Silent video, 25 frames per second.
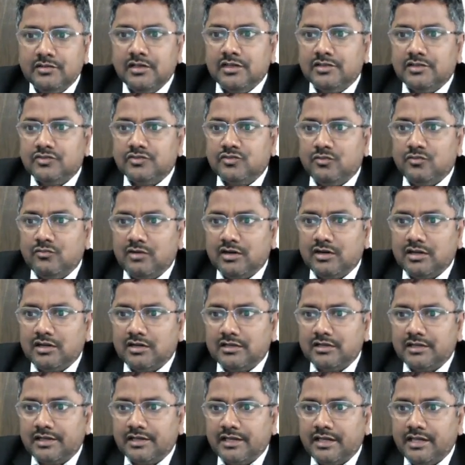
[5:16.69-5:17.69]
So what are
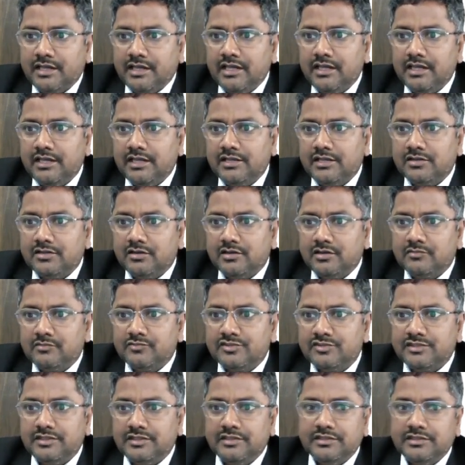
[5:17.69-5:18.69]
the key
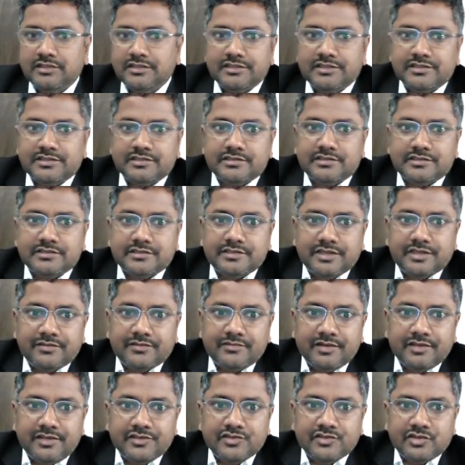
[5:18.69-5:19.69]
terms in this
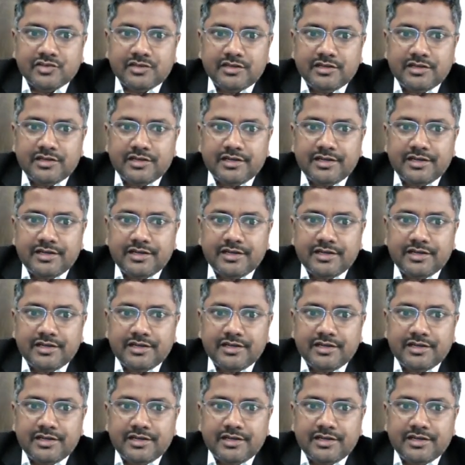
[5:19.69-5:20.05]
definition?